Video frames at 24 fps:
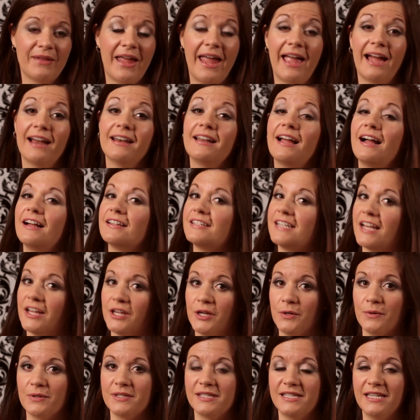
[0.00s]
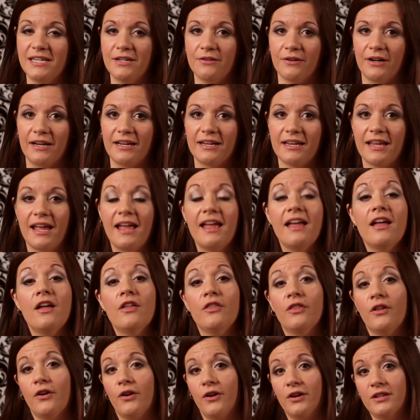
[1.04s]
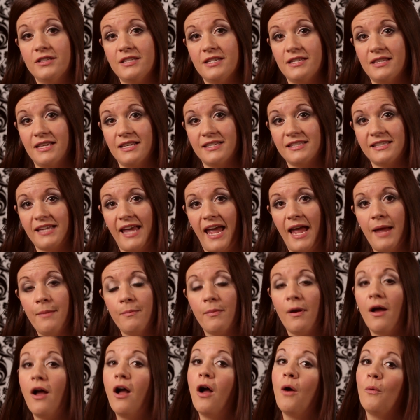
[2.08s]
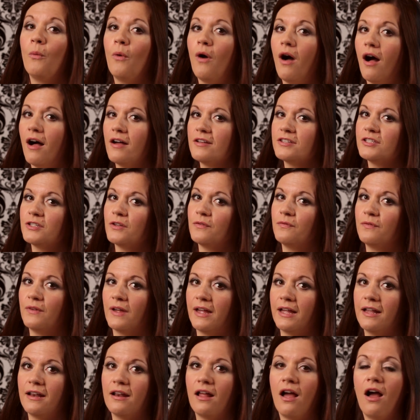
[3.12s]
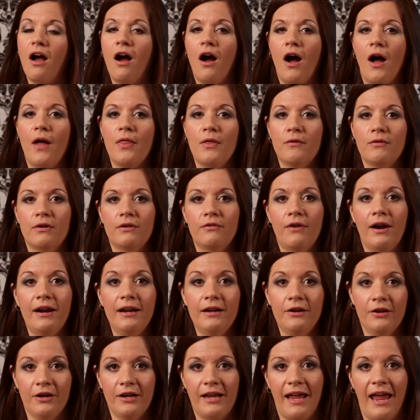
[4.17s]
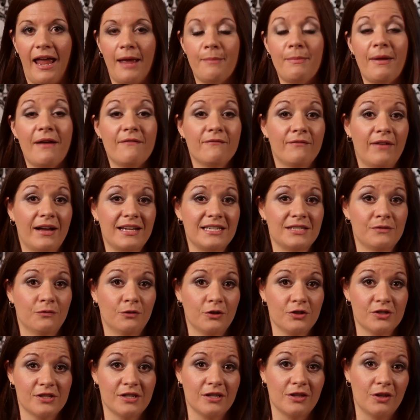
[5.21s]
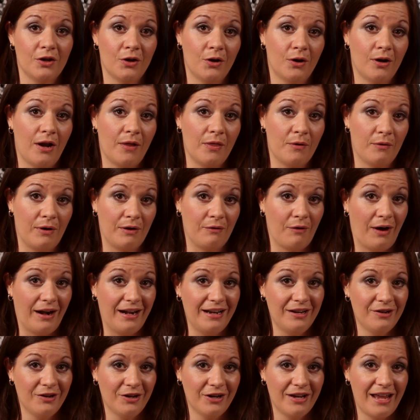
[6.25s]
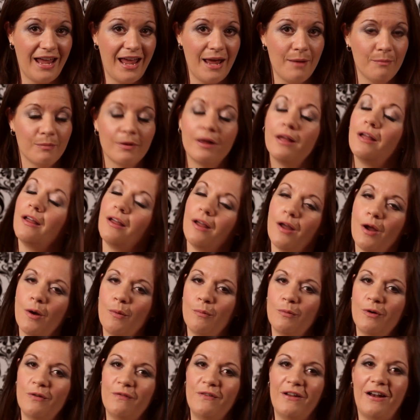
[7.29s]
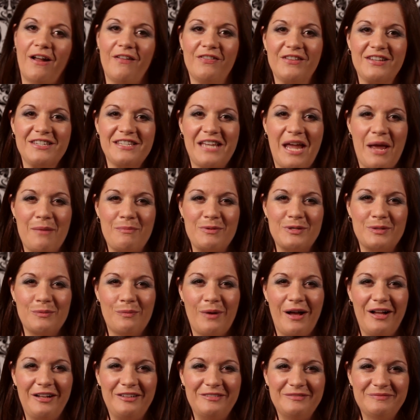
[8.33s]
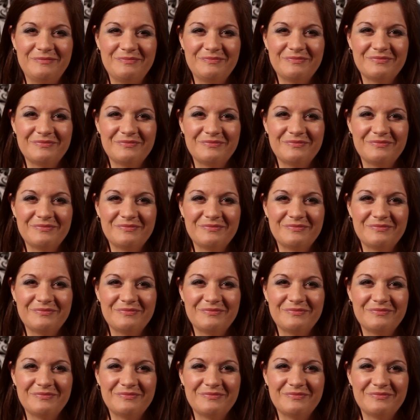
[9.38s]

And I'll tell you a secret the hood to this cape will also fit on the Red Riding Hood cape, and vice versa. The hood on the Red Riding Hood cape will fit on this cape as well.